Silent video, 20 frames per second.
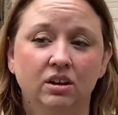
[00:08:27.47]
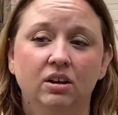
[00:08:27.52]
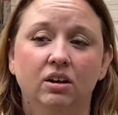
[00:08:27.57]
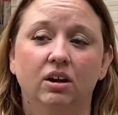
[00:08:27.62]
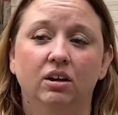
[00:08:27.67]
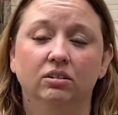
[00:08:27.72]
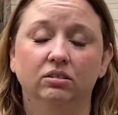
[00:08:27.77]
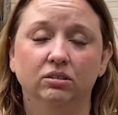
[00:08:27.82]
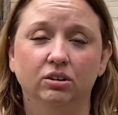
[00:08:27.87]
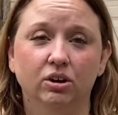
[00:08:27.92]

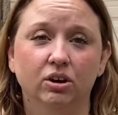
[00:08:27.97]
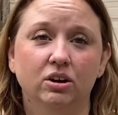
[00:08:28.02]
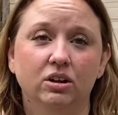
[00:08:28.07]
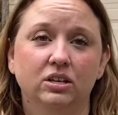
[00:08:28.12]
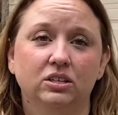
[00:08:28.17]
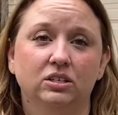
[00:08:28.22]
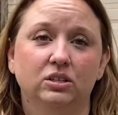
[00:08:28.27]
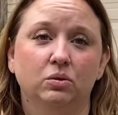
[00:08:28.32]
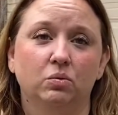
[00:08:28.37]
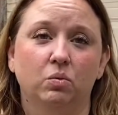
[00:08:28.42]
Alert
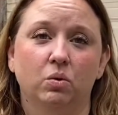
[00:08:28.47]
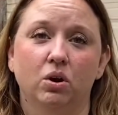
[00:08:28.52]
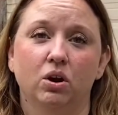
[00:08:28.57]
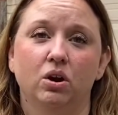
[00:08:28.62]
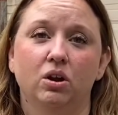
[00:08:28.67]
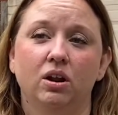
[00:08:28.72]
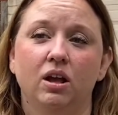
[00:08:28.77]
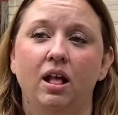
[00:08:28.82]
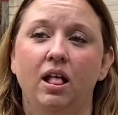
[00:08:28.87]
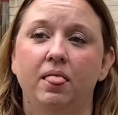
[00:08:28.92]
is the
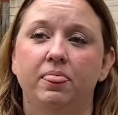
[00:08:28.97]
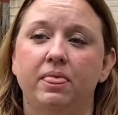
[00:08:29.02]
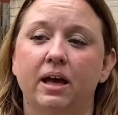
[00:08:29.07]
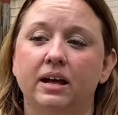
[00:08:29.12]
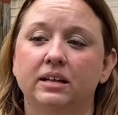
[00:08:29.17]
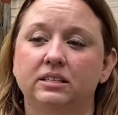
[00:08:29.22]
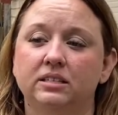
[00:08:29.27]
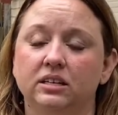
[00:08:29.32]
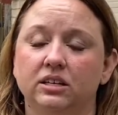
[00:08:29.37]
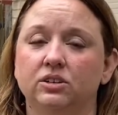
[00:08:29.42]
word
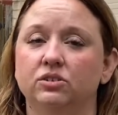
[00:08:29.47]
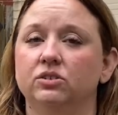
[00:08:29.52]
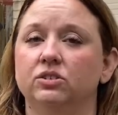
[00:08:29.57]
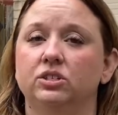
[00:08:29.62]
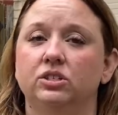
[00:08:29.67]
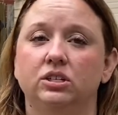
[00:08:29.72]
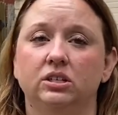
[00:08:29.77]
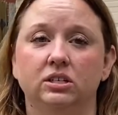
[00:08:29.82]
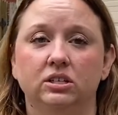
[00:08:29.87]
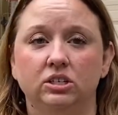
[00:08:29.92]
that signals
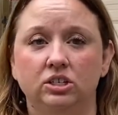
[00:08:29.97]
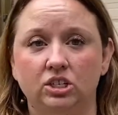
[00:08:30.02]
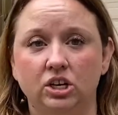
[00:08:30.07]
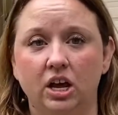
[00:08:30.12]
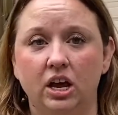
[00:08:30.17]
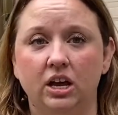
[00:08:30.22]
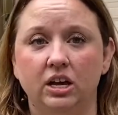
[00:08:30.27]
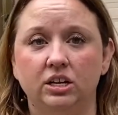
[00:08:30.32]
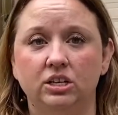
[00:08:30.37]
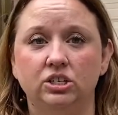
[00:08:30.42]
to the
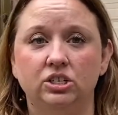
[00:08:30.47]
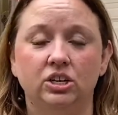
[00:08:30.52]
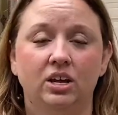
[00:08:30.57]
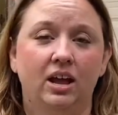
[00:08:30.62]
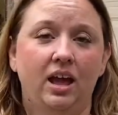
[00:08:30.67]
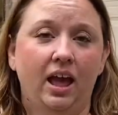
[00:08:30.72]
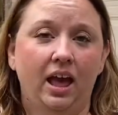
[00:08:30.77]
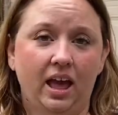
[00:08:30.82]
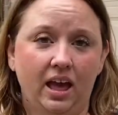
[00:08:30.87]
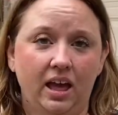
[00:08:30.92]
judge,
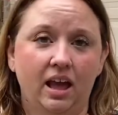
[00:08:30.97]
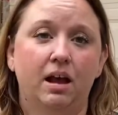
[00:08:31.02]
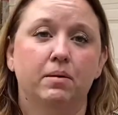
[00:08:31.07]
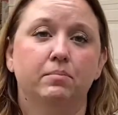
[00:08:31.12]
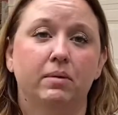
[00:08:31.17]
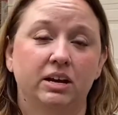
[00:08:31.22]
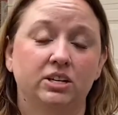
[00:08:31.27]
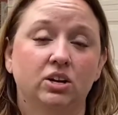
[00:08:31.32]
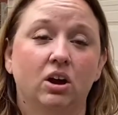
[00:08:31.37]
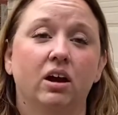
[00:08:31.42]
hey,
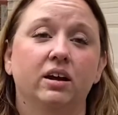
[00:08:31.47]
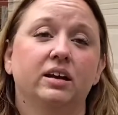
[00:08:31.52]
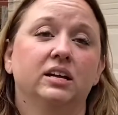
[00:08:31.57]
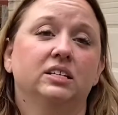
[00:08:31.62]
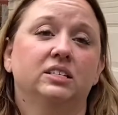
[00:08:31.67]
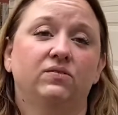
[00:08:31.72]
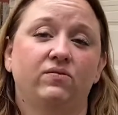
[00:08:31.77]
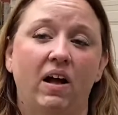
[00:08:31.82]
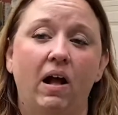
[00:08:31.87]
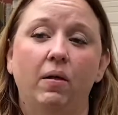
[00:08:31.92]
my dog
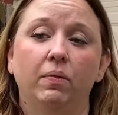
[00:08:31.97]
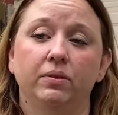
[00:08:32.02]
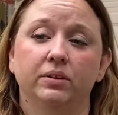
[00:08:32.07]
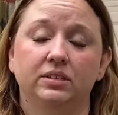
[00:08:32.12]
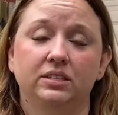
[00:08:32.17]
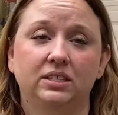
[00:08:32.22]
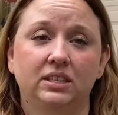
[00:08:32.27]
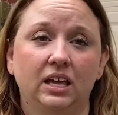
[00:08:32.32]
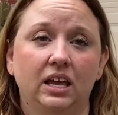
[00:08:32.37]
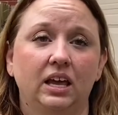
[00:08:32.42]
has found this
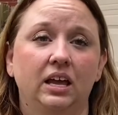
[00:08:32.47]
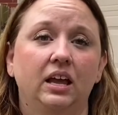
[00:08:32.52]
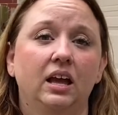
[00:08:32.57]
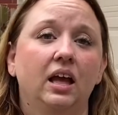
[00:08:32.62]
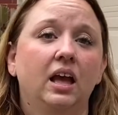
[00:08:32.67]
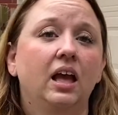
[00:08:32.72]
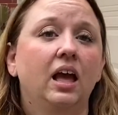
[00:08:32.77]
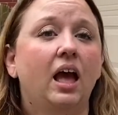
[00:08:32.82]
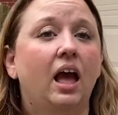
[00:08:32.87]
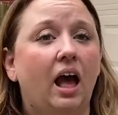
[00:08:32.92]
thing.
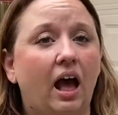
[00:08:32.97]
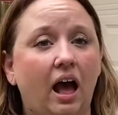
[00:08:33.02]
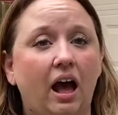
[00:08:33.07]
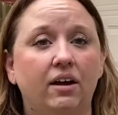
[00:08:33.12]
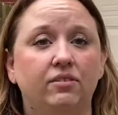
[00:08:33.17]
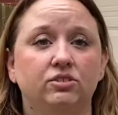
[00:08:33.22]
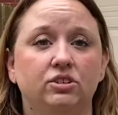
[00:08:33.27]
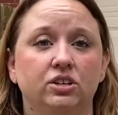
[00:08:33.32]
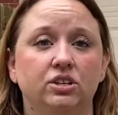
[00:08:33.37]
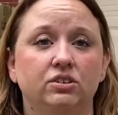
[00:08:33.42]

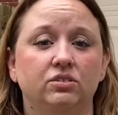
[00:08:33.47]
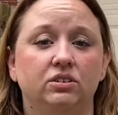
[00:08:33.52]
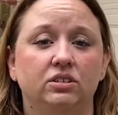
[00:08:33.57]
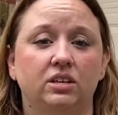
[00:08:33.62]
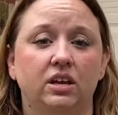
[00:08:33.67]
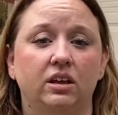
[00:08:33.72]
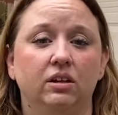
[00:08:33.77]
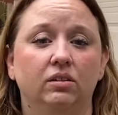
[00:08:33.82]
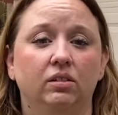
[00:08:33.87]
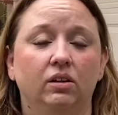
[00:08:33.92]
After you
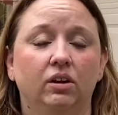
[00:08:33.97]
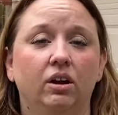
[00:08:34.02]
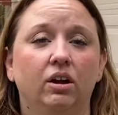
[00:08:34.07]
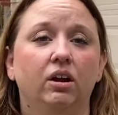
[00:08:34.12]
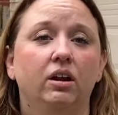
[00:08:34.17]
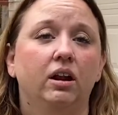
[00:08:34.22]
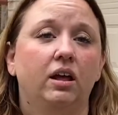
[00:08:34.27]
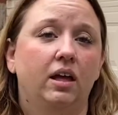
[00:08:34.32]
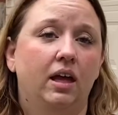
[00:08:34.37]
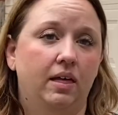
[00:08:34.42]
say
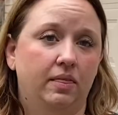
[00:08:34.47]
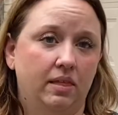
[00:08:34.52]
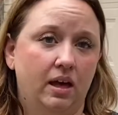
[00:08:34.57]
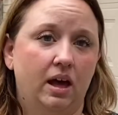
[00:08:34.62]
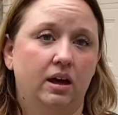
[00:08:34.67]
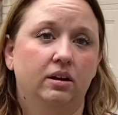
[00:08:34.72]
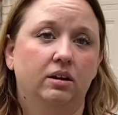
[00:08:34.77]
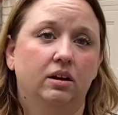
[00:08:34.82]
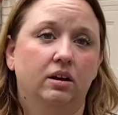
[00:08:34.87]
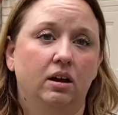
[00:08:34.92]
alert and
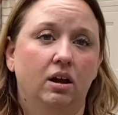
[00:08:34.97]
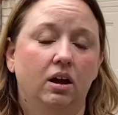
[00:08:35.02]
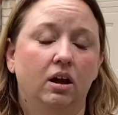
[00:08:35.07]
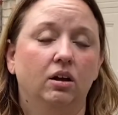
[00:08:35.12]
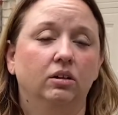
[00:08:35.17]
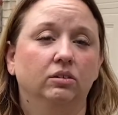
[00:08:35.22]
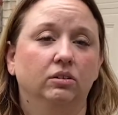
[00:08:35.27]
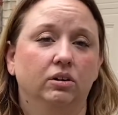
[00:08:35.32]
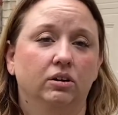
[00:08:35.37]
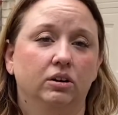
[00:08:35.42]
that
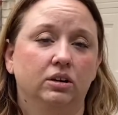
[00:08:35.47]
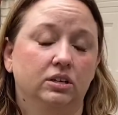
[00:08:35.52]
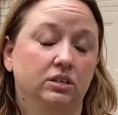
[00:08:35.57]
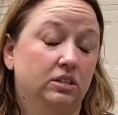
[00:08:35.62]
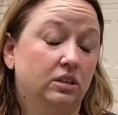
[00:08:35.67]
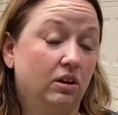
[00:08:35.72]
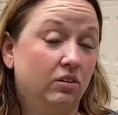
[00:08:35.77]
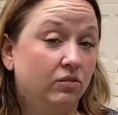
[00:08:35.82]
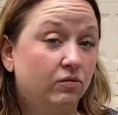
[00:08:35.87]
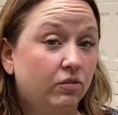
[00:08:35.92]
alert is
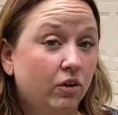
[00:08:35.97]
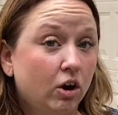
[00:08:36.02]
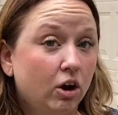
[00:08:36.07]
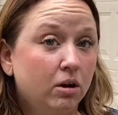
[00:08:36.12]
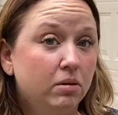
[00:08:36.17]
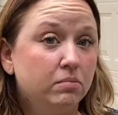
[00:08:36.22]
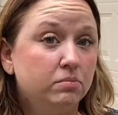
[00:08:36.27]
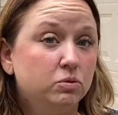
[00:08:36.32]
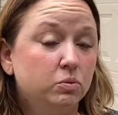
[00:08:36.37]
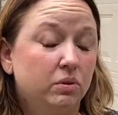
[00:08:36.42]

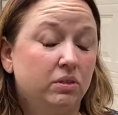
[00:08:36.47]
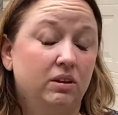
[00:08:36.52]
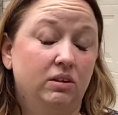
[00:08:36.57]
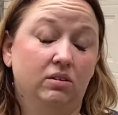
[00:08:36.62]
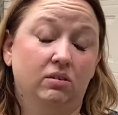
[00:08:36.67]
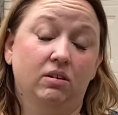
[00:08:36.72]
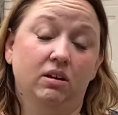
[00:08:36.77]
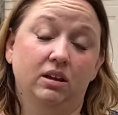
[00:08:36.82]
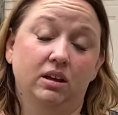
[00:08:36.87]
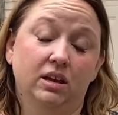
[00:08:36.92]
confirmed with
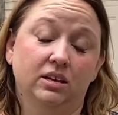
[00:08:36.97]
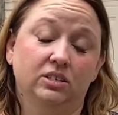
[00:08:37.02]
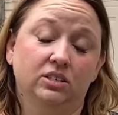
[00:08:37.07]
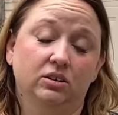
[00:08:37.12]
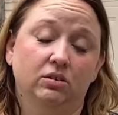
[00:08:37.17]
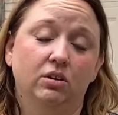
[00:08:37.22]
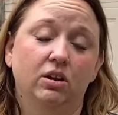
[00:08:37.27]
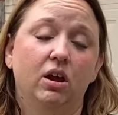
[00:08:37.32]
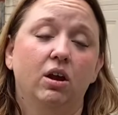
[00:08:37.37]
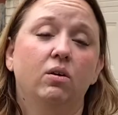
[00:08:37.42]
either a yes
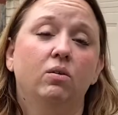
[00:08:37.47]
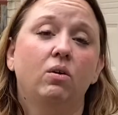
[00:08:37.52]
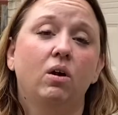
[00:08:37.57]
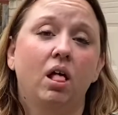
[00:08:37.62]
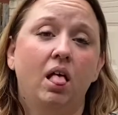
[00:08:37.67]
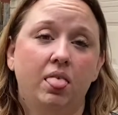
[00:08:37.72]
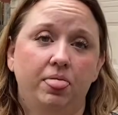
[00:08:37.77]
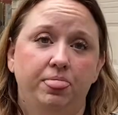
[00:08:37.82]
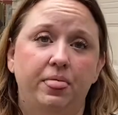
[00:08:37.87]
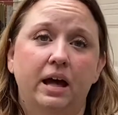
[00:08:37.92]
or a no,
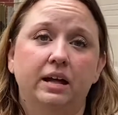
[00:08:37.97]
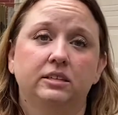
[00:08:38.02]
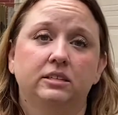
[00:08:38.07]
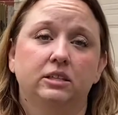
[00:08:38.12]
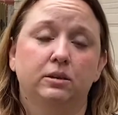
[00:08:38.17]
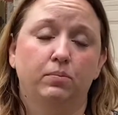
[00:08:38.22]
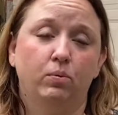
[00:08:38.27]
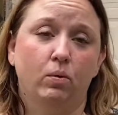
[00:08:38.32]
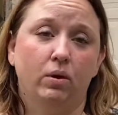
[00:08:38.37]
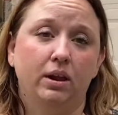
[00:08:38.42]
that's
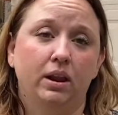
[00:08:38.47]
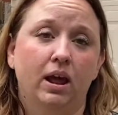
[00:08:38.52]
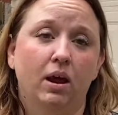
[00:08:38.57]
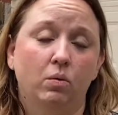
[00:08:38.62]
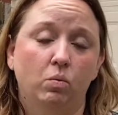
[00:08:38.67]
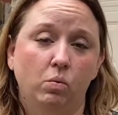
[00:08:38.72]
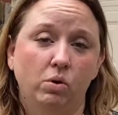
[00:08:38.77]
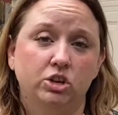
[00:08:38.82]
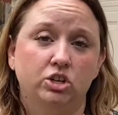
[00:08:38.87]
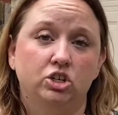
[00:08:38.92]
the point
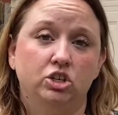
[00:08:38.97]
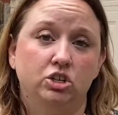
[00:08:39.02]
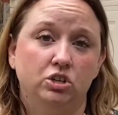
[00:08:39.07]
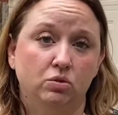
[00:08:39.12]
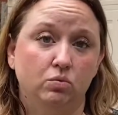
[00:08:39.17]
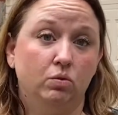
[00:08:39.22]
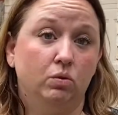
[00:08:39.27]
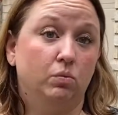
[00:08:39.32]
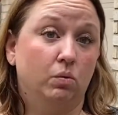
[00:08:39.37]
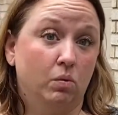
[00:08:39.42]
at which
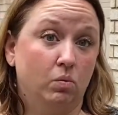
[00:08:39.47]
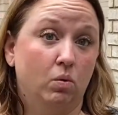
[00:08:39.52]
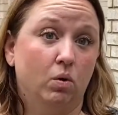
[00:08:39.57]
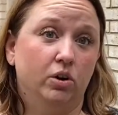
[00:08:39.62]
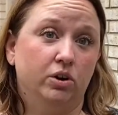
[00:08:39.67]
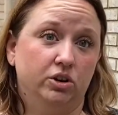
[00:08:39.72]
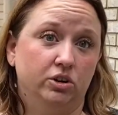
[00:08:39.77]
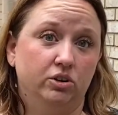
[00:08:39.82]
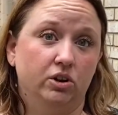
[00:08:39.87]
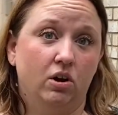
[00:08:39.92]
you would
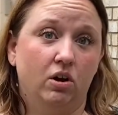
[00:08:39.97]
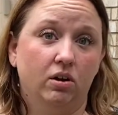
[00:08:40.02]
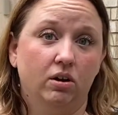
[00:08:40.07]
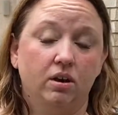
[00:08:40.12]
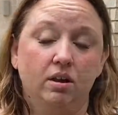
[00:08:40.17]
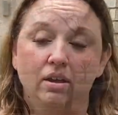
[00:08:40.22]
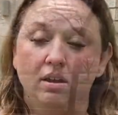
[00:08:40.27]
reward your dog.